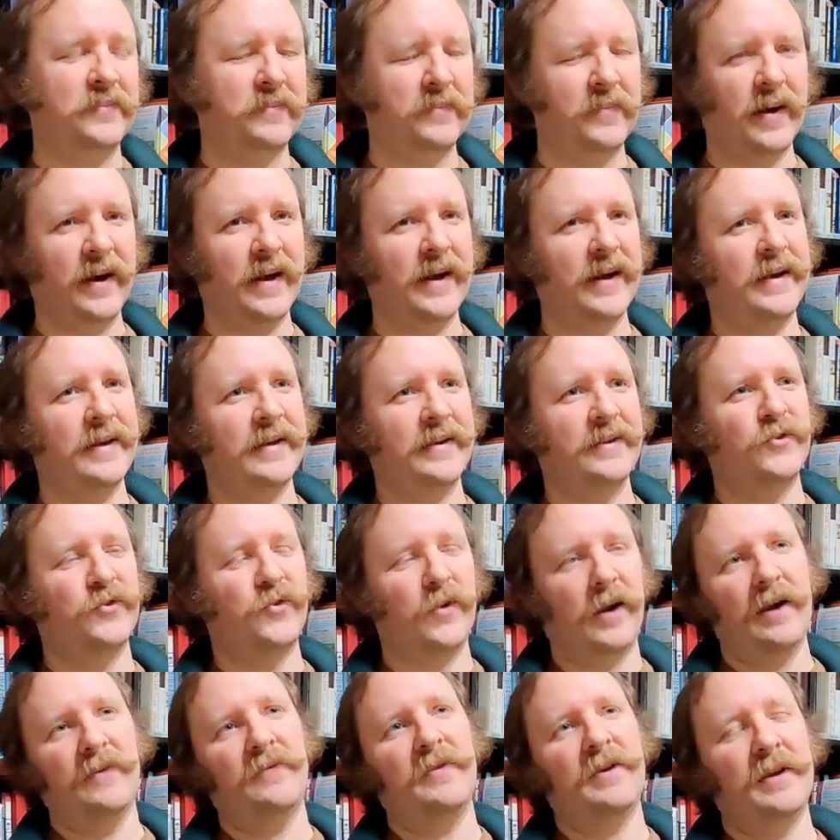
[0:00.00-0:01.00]
by
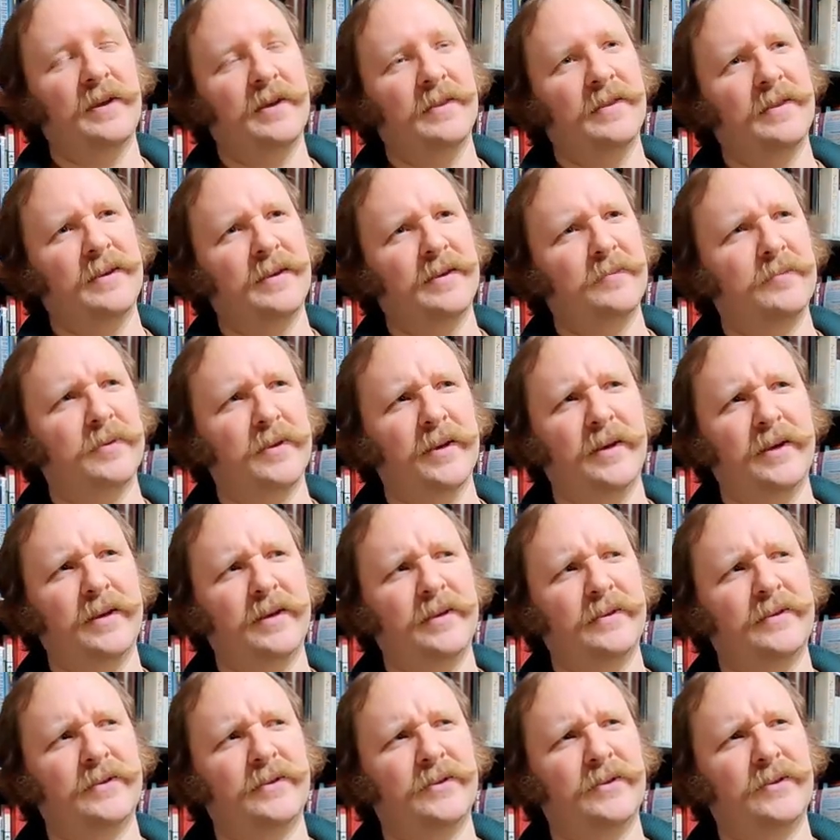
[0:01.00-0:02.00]
driving the
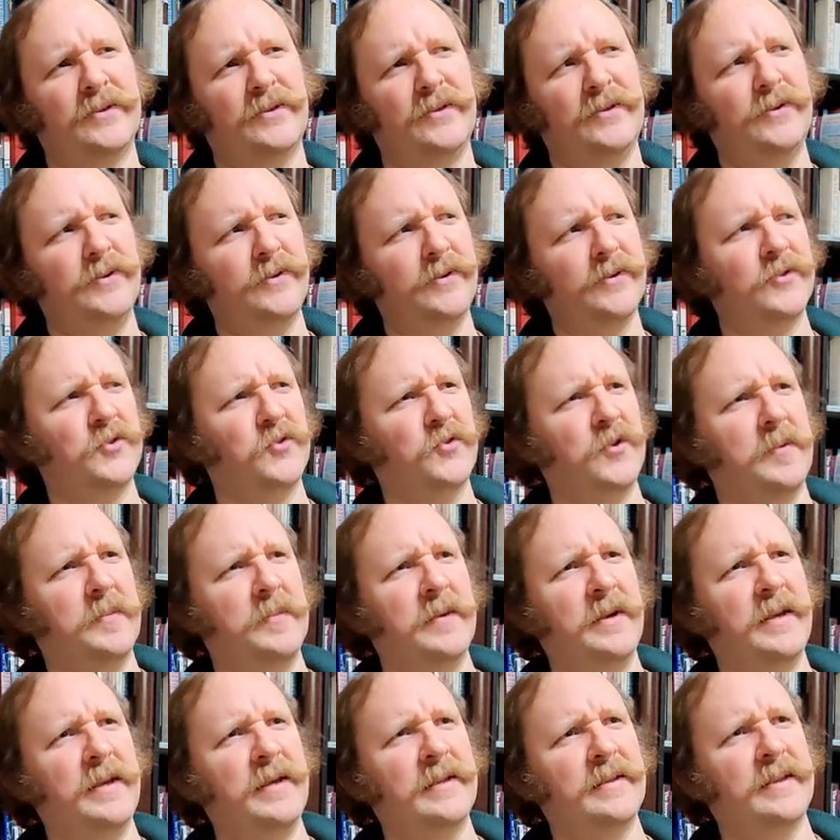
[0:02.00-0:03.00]
blood to your
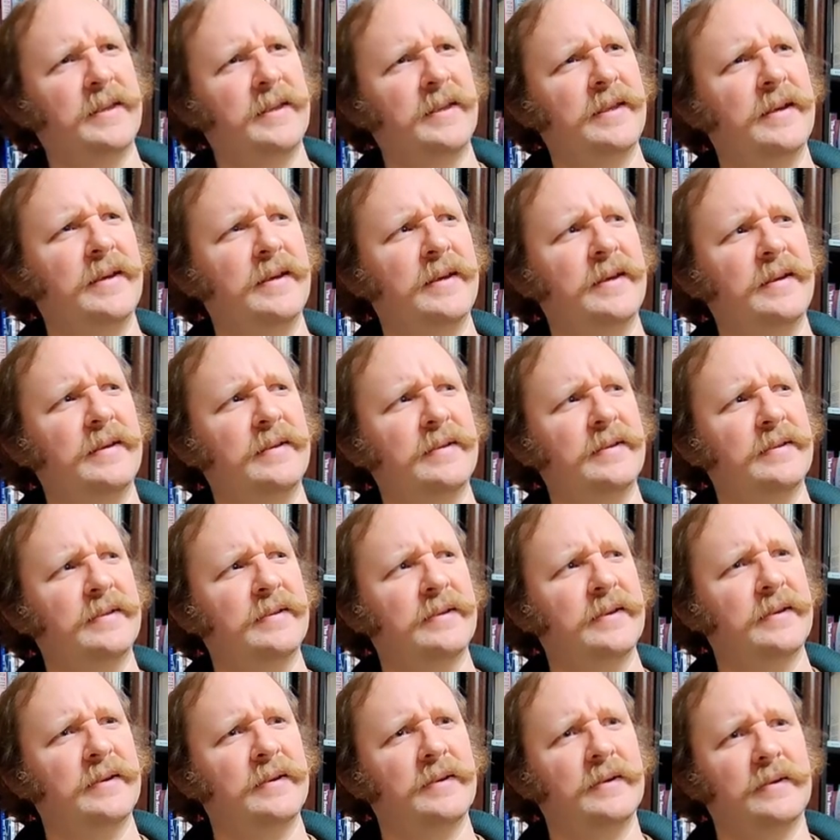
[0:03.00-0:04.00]
extremities, I think it is.
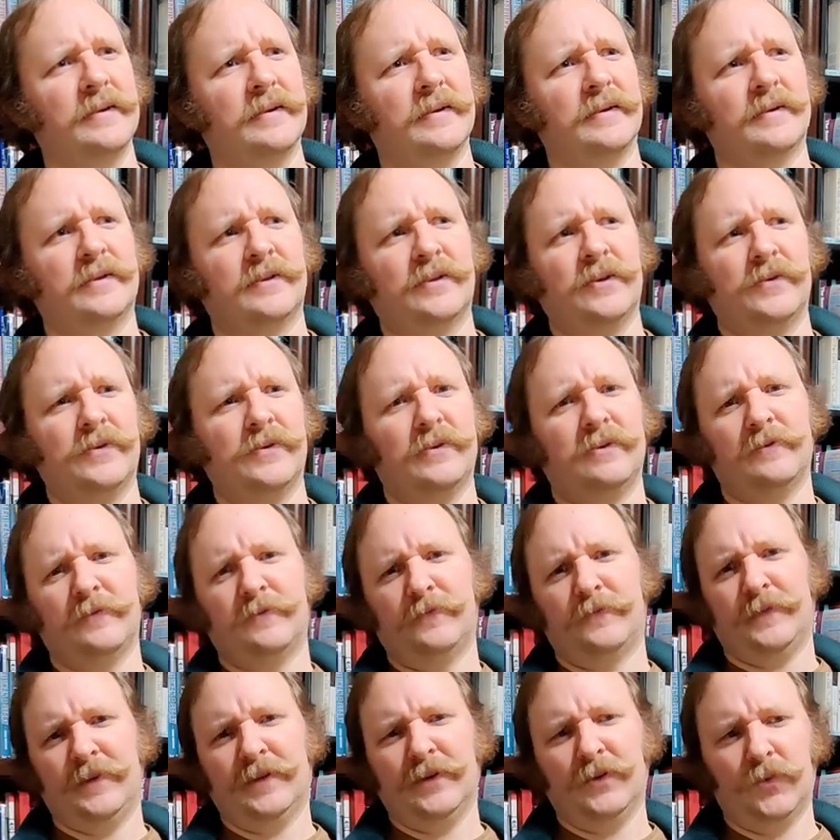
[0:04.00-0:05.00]
So you
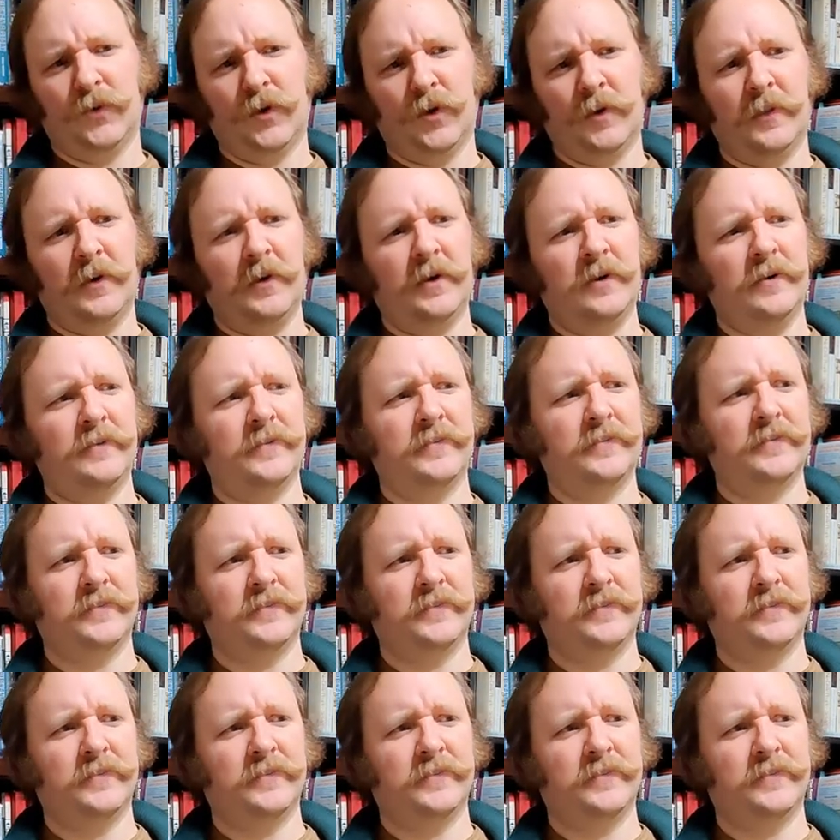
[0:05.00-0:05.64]
feel warmer.